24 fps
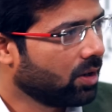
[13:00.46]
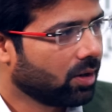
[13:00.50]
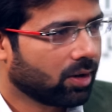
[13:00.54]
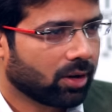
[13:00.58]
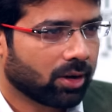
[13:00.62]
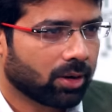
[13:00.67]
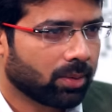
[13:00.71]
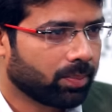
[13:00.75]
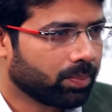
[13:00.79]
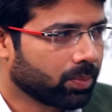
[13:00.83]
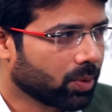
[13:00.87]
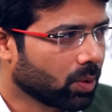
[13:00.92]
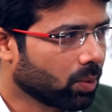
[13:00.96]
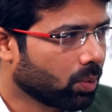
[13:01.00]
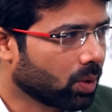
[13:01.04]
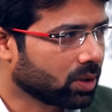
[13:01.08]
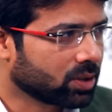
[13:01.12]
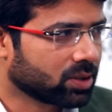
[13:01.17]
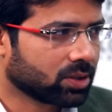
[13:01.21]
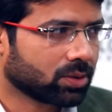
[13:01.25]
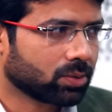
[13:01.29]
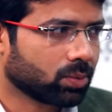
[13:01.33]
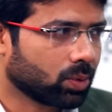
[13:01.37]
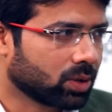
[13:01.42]
Uh,
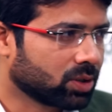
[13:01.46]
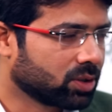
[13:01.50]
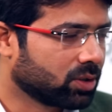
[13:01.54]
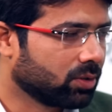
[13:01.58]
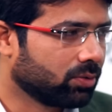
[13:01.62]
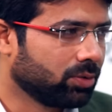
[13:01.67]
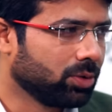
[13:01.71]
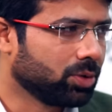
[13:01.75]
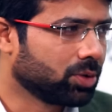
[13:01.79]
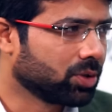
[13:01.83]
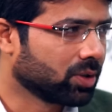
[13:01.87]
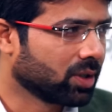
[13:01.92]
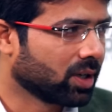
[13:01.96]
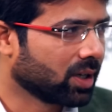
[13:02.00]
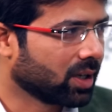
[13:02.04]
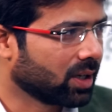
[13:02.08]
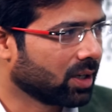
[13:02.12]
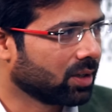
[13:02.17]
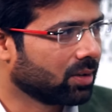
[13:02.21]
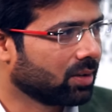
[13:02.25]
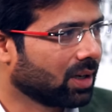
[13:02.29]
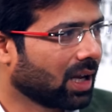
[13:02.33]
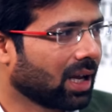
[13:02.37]
what's what's the future ahead?